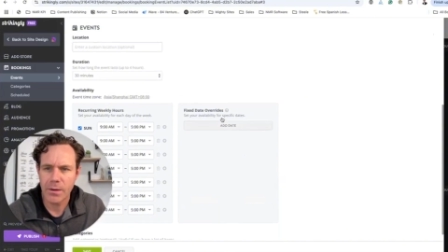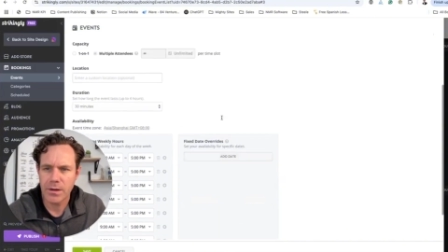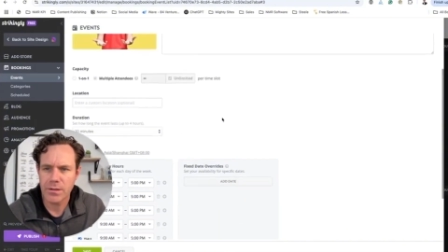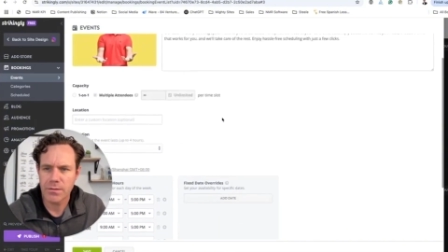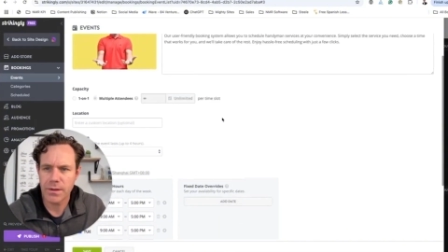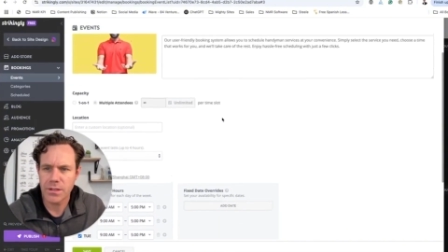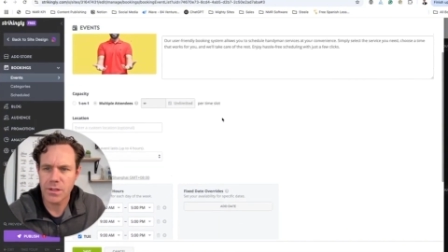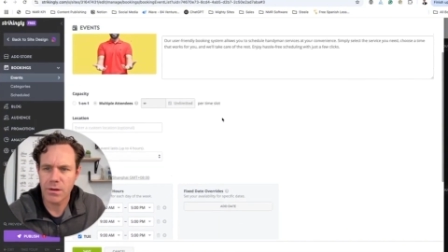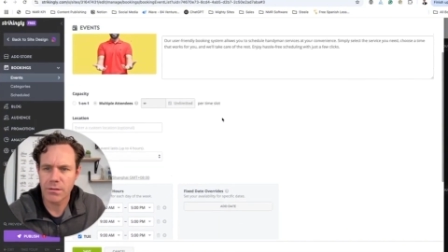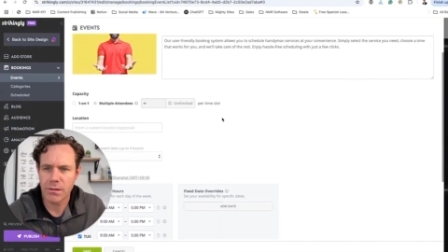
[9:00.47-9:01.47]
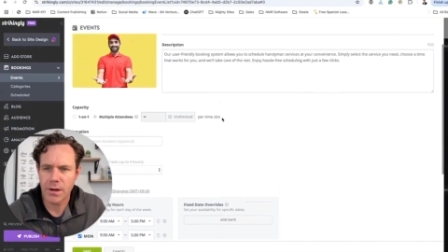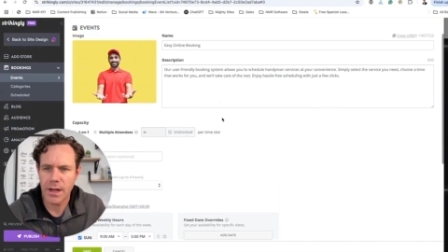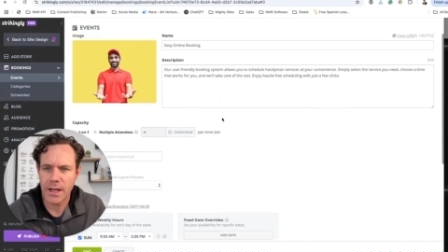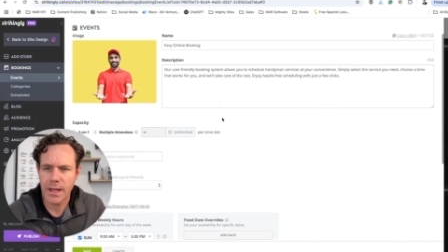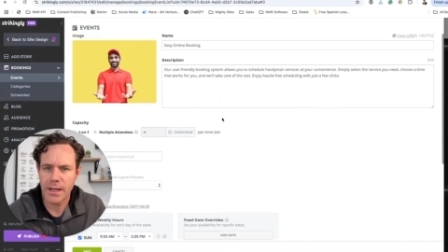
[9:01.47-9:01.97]
fixed
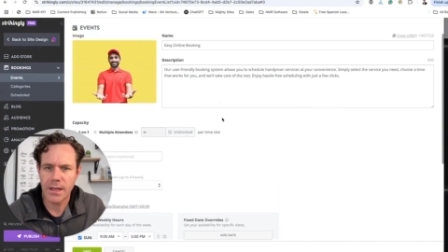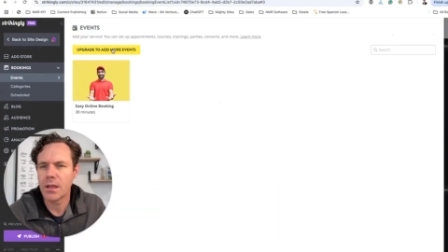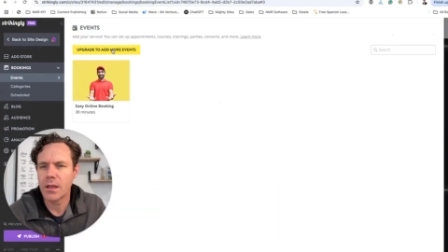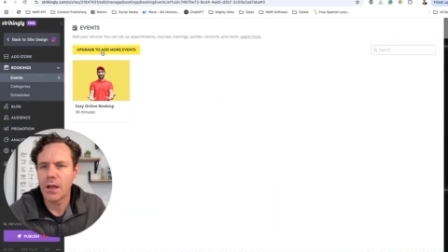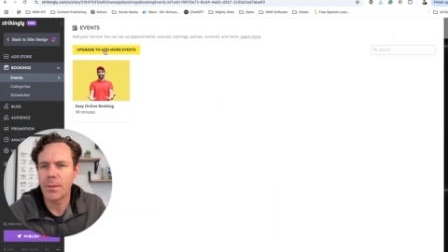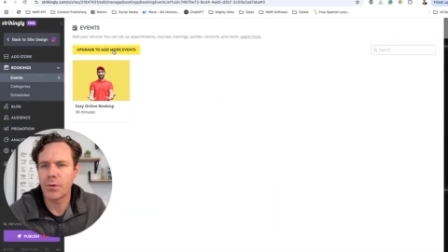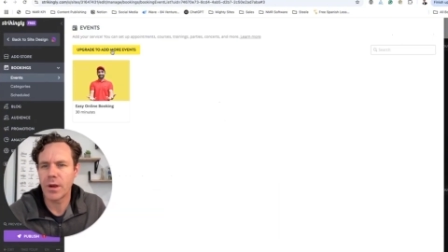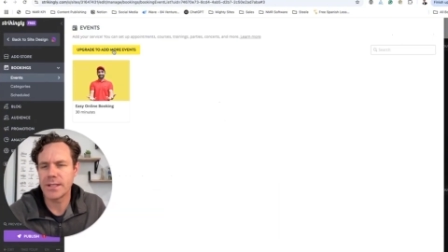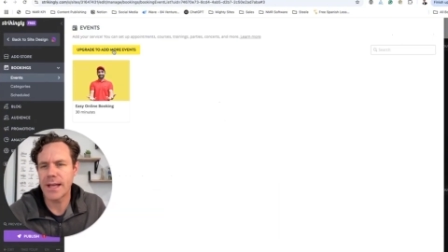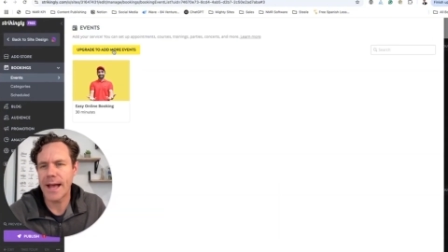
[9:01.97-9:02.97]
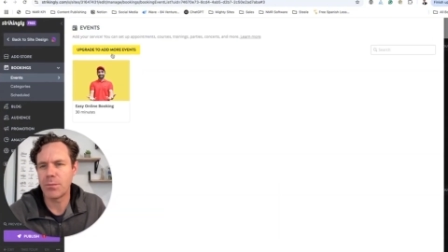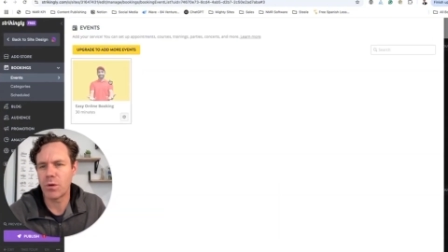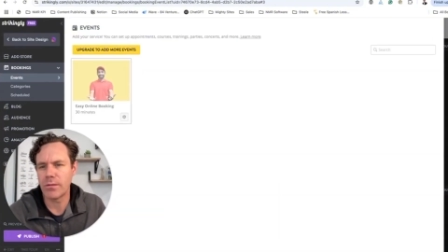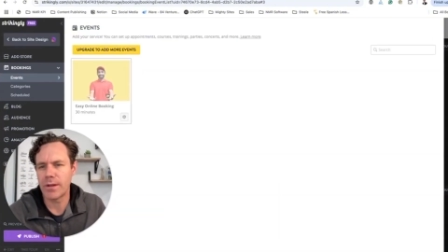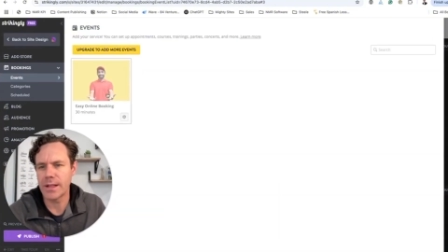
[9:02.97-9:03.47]
override, upgrade to add more
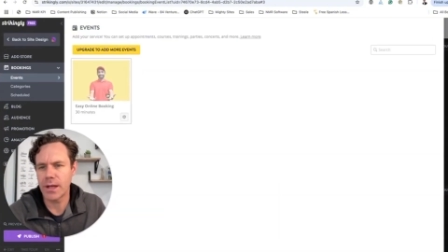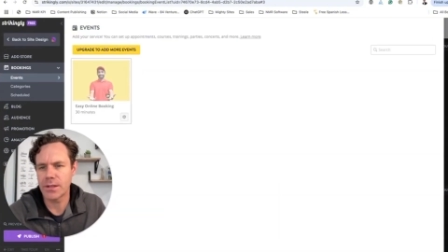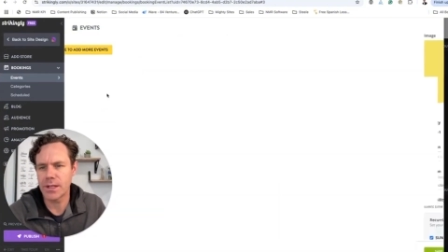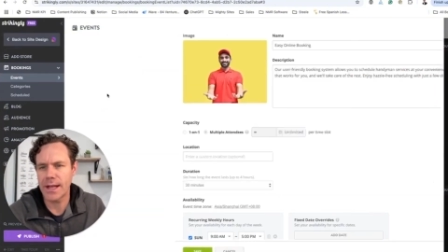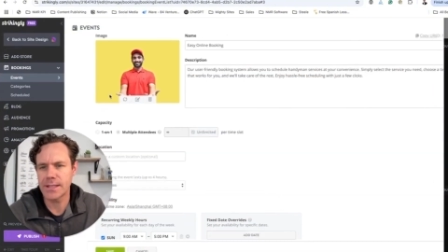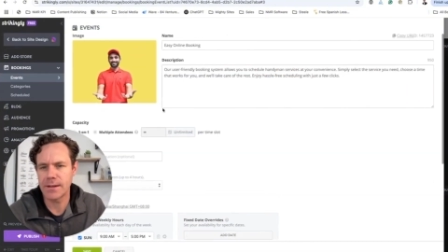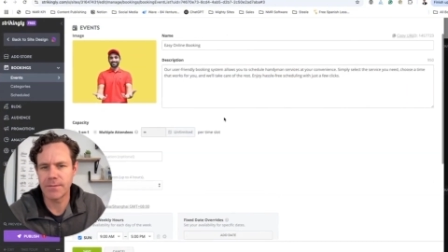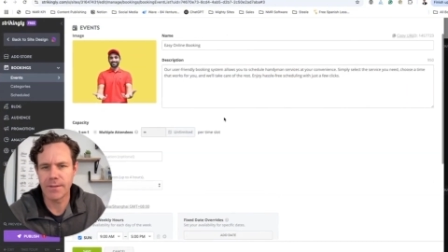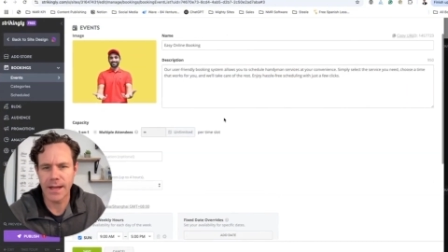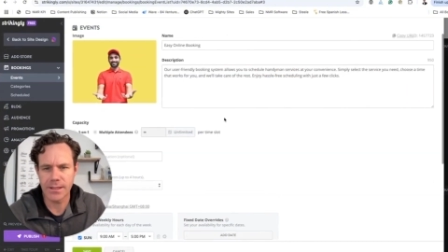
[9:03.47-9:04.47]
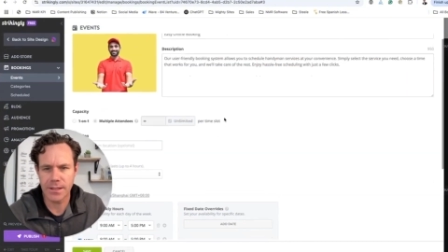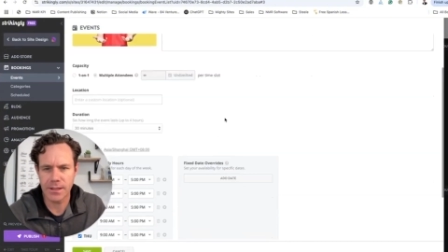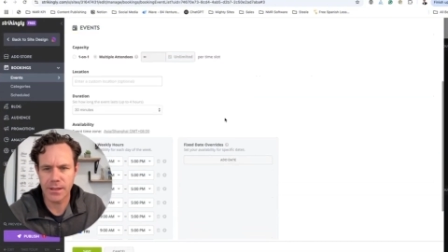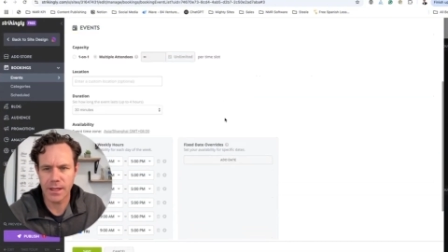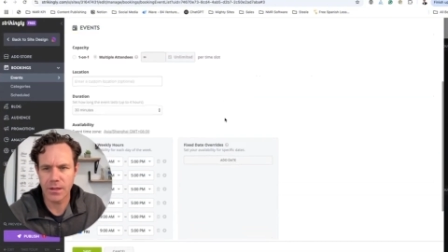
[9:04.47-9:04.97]
events. That's an event
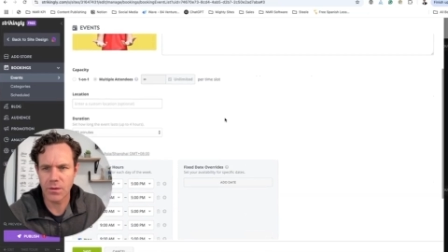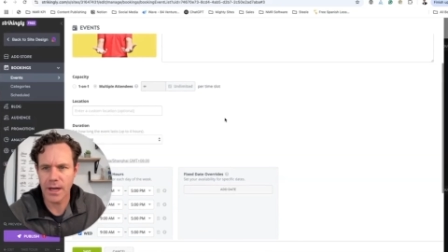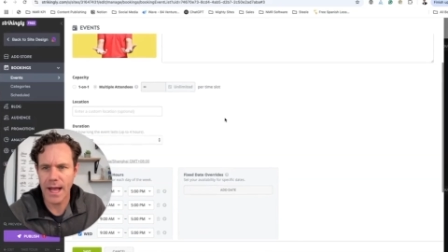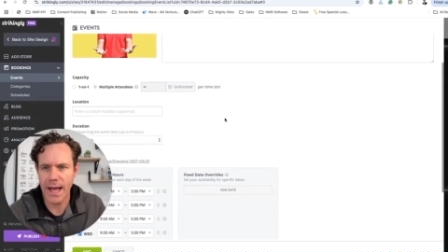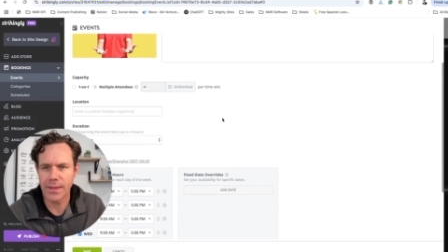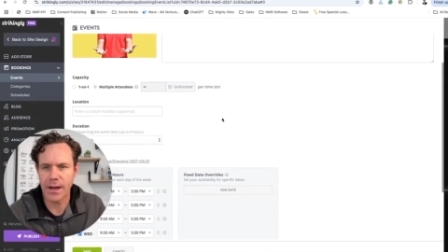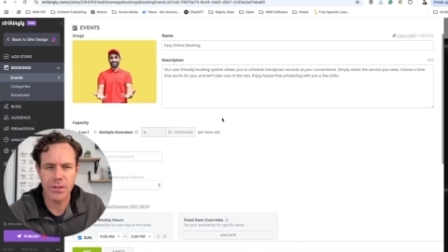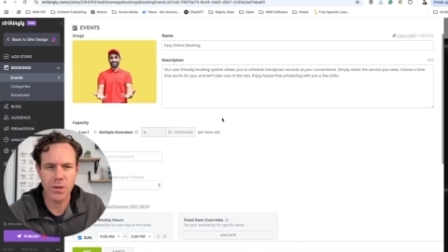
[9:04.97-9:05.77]
that you can add there.